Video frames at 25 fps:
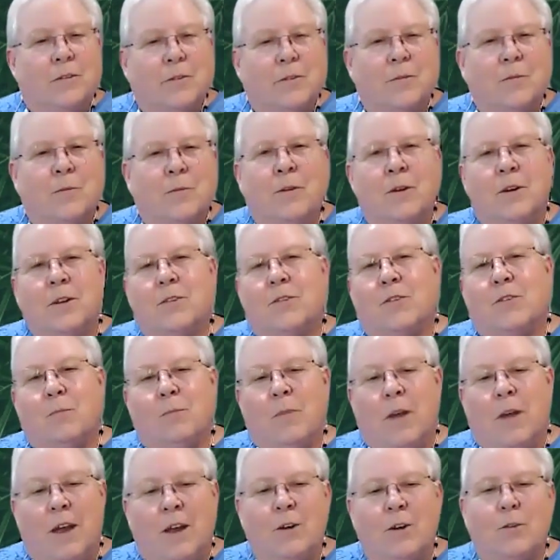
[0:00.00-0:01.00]
When a
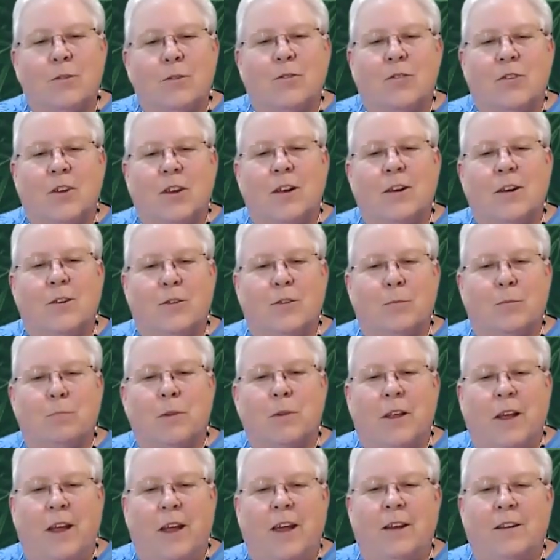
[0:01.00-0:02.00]
tomato seed is
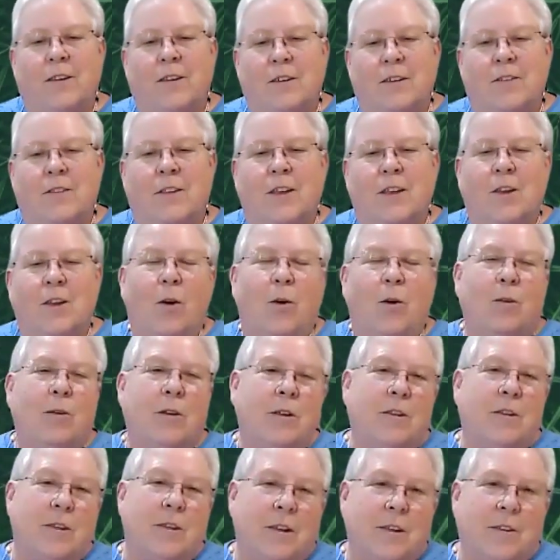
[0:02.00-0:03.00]
planted, the
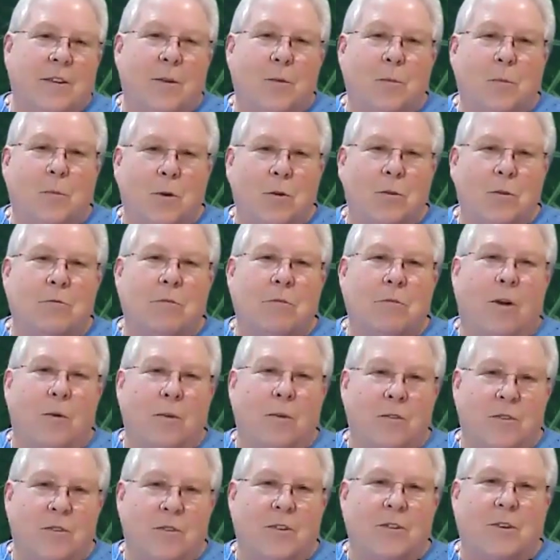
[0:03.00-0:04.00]
only thing that will grow
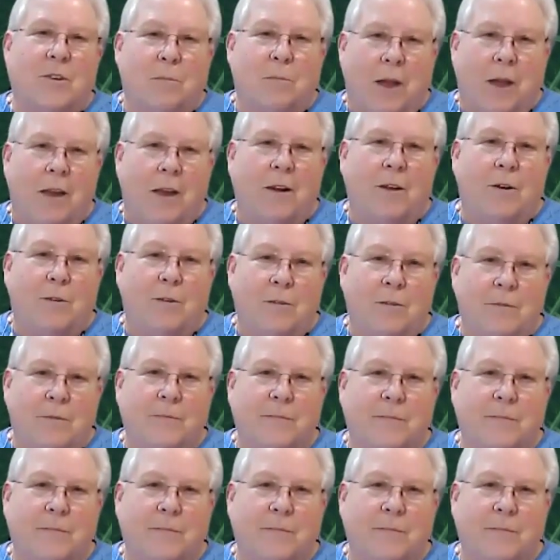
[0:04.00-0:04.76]
is a tomato.